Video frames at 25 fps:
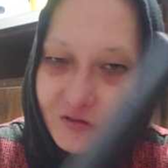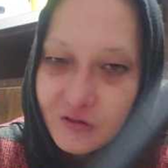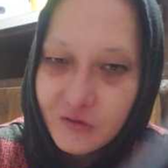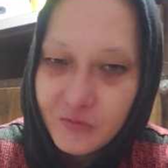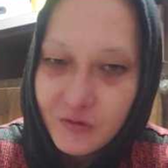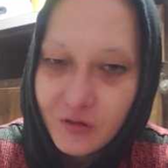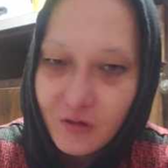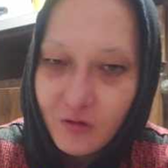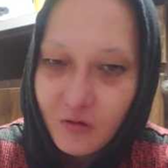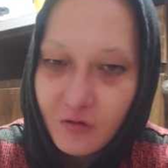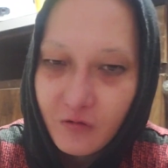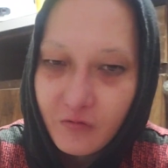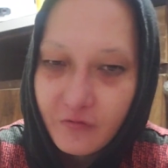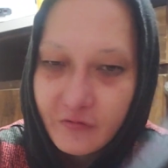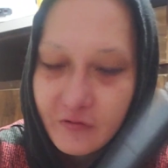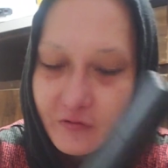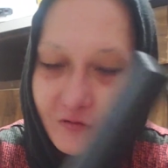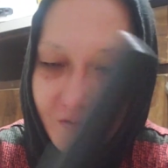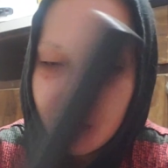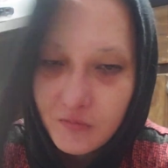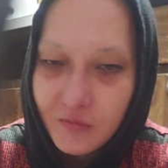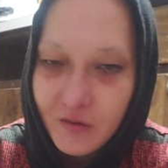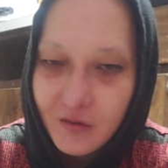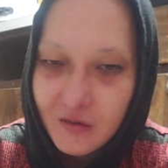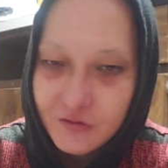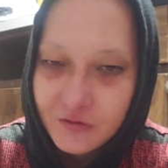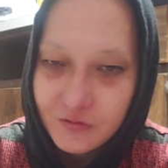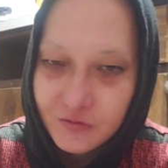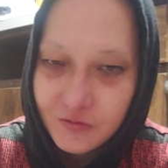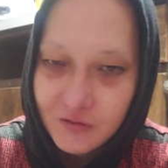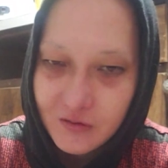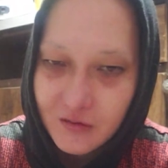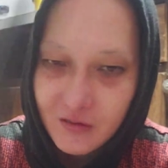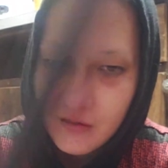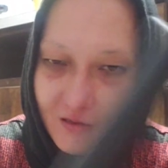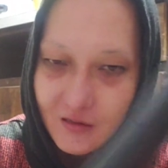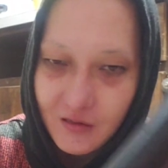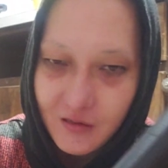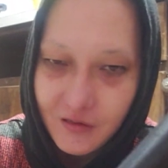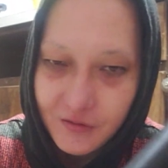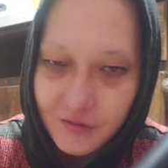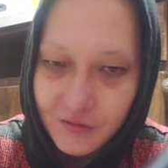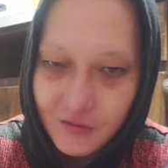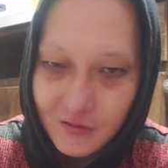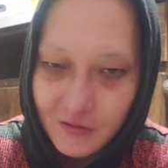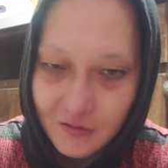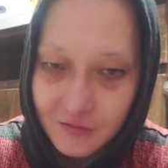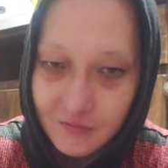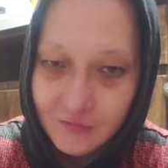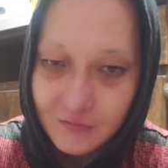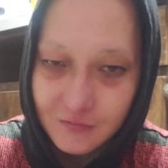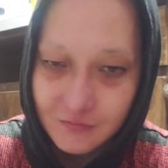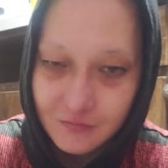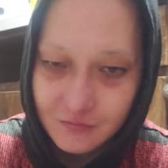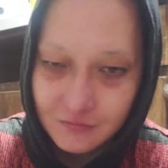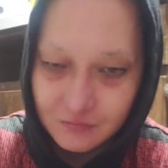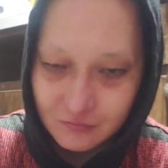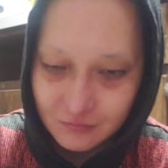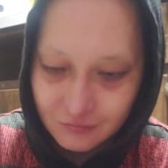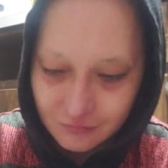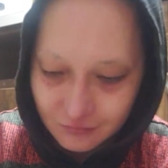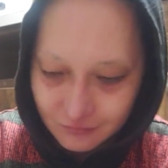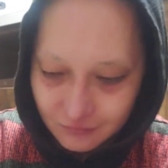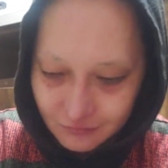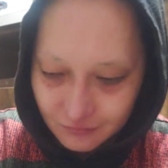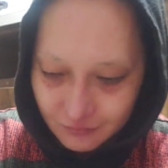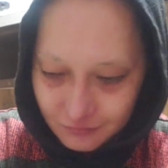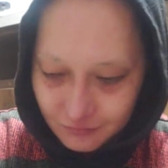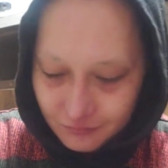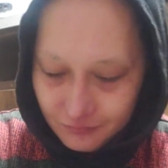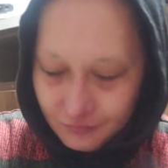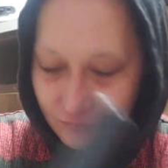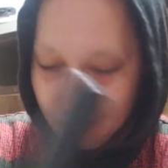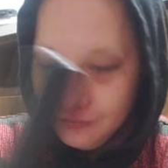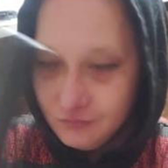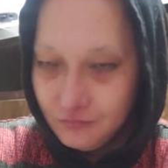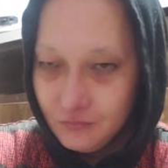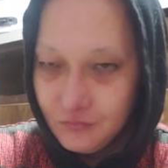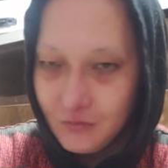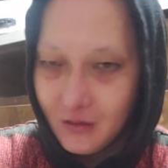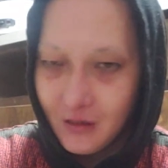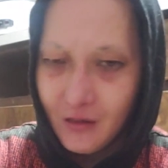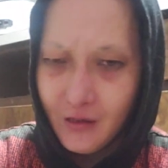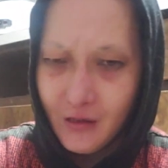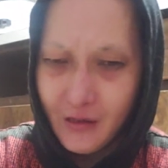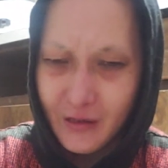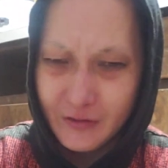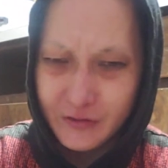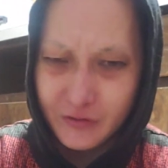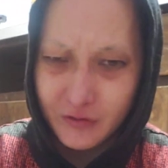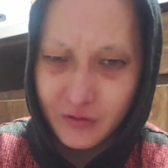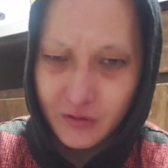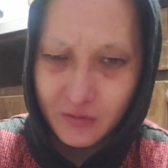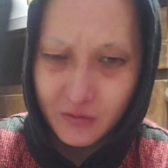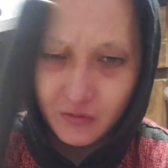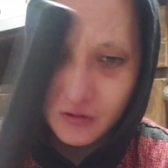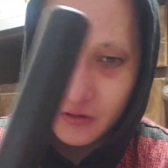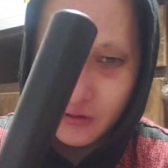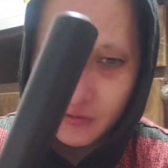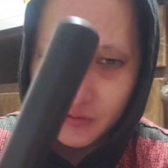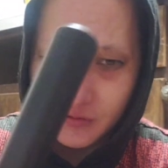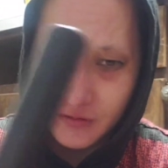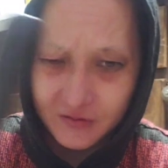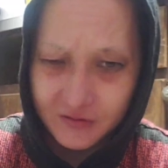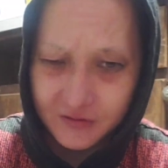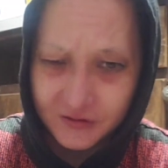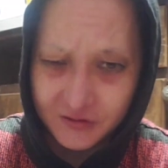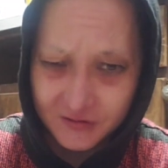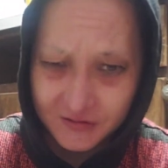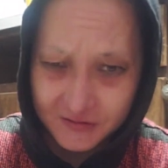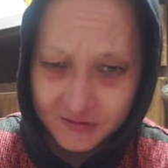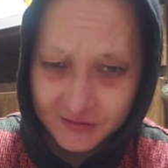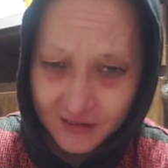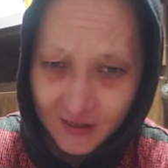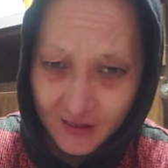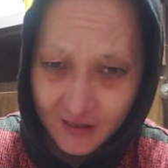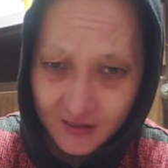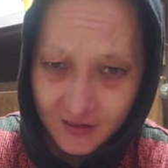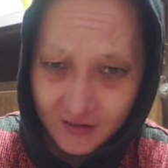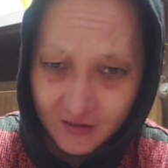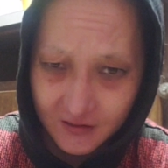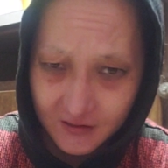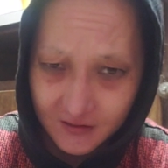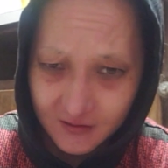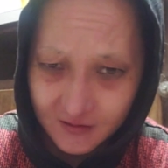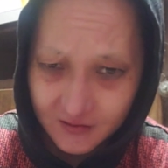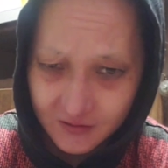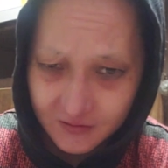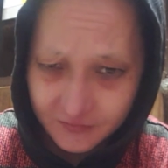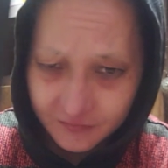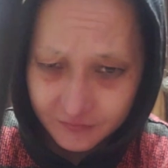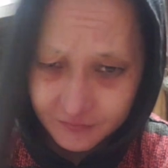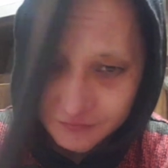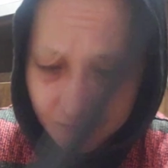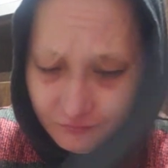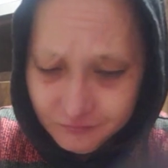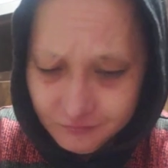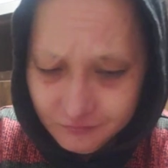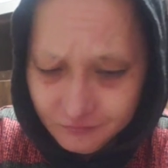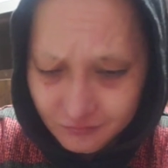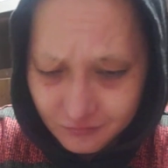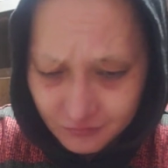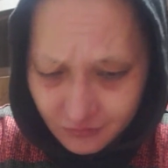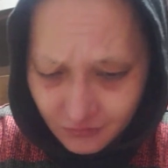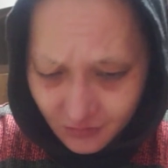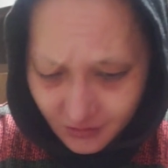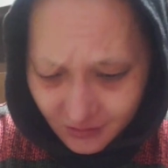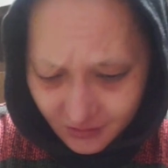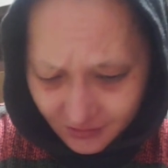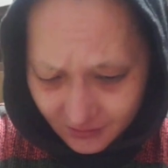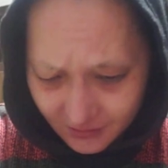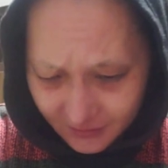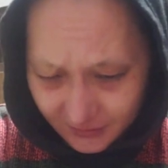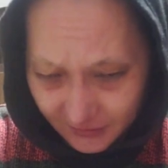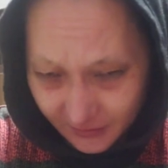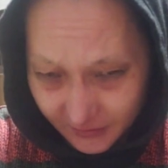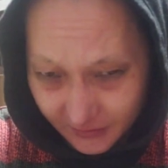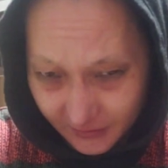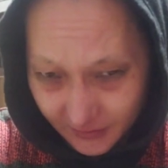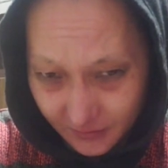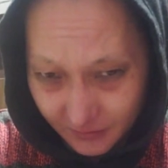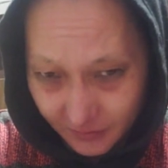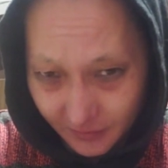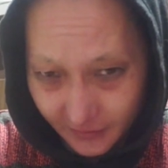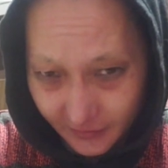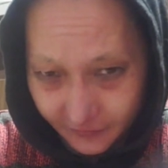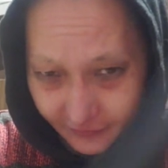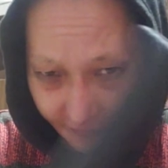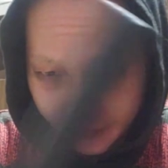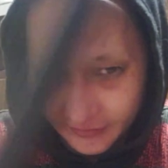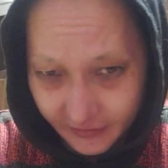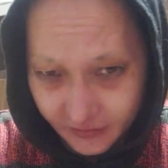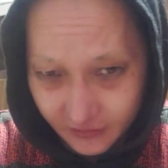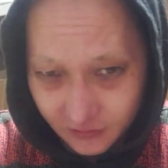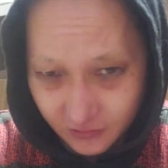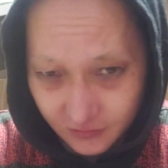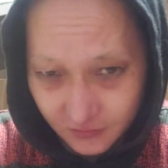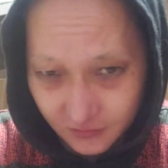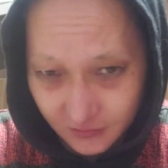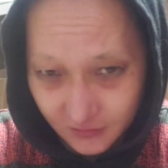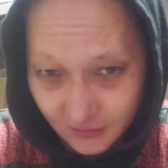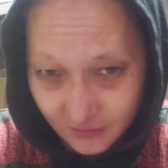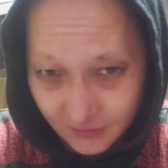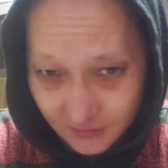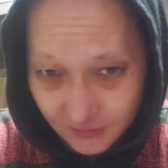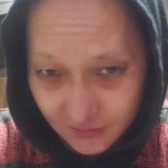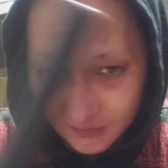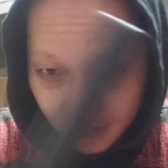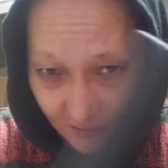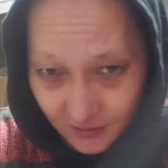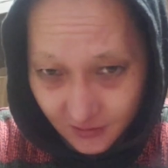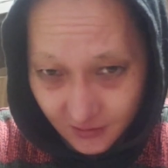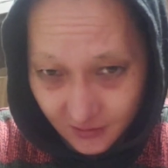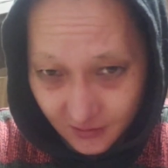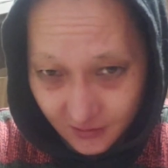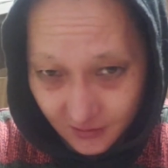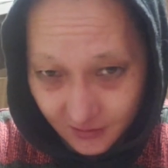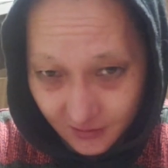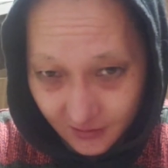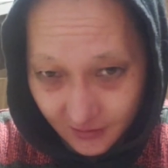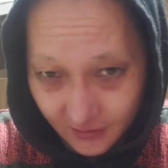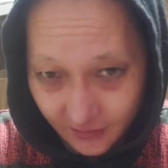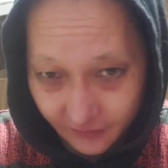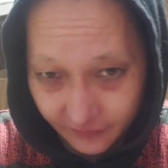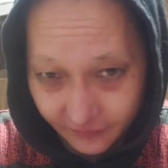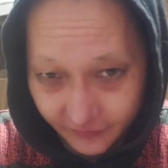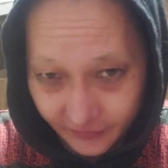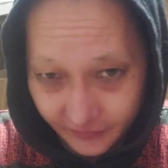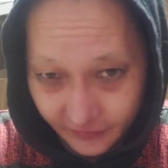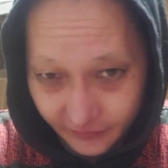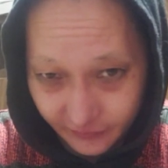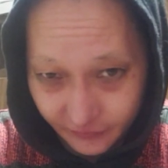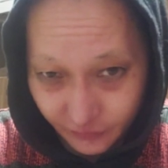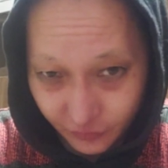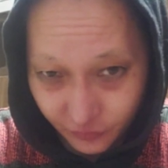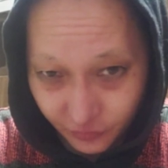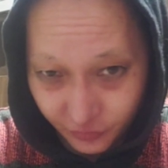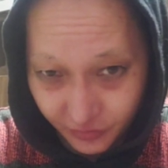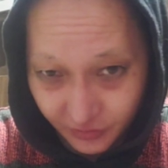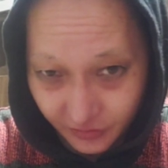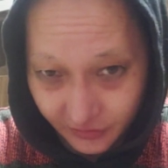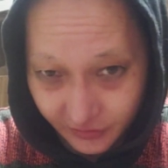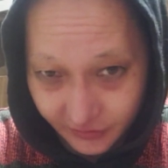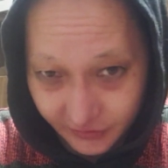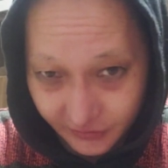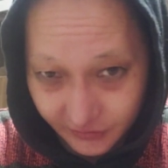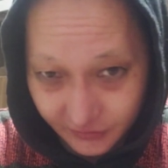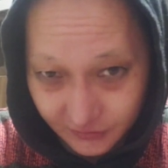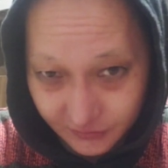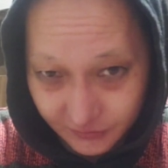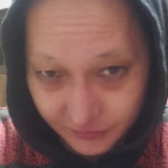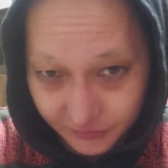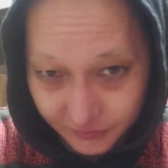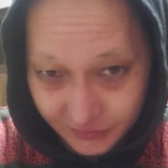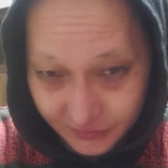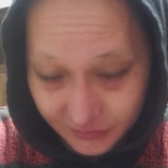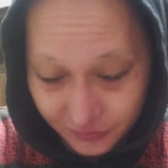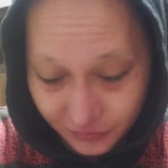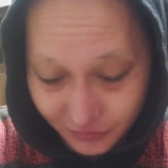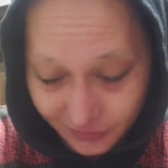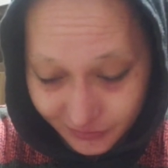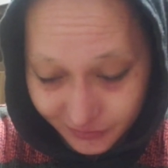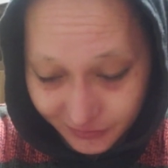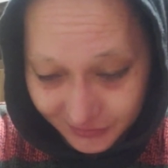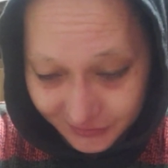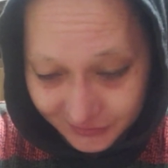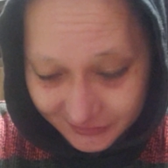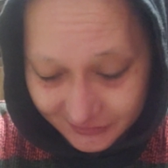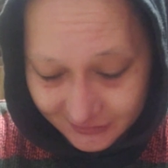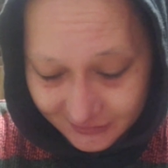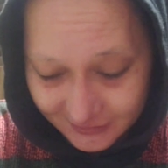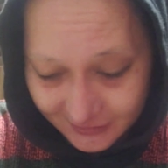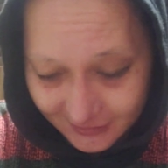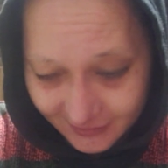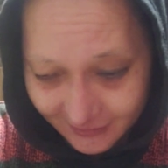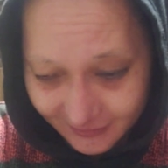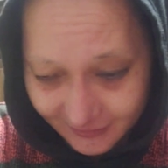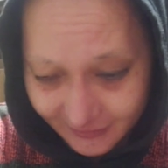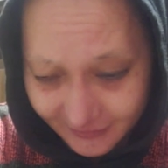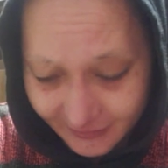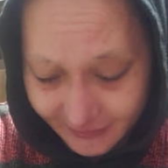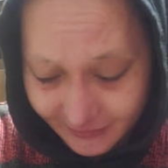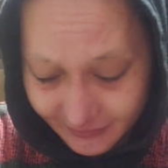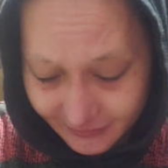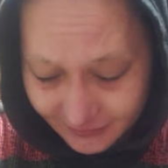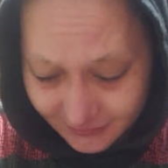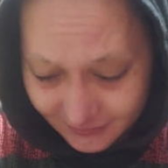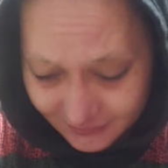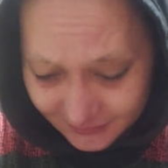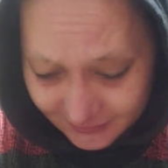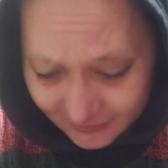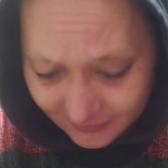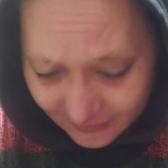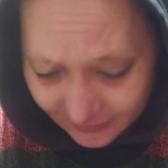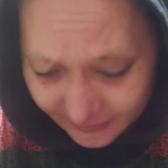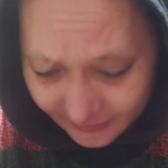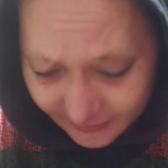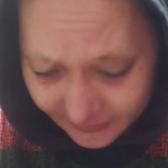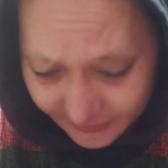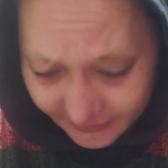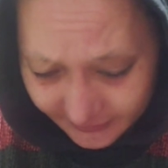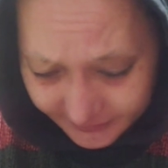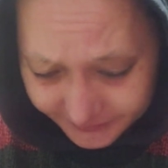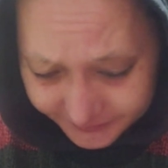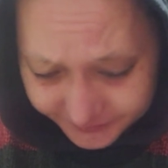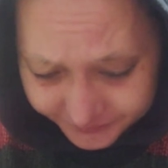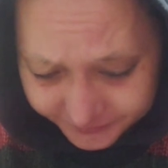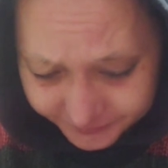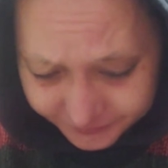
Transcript: gonna be over by the 28th and that's why I'm gonna wear this on Saturday because I think my Freddy Krueger uh, outfit will be, would be scary, scary